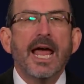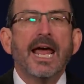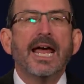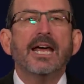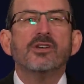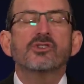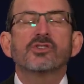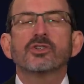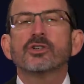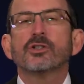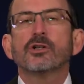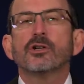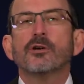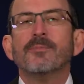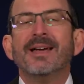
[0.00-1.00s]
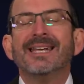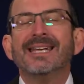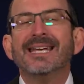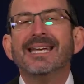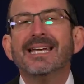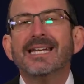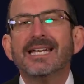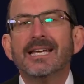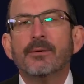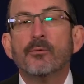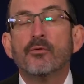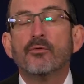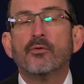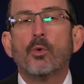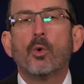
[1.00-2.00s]
a term, an idiom
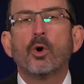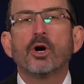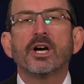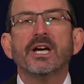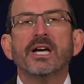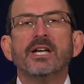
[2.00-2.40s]
for